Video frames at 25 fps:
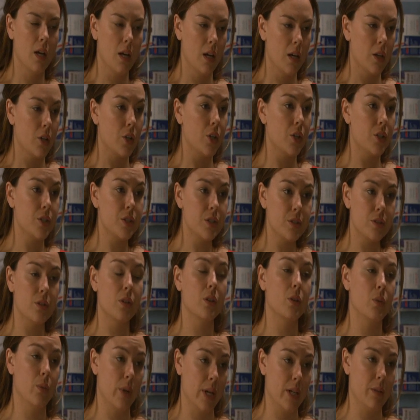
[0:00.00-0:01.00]
Kirsty's on her
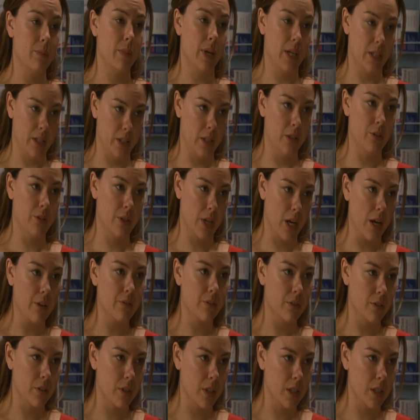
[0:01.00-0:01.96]
way to making a recovery.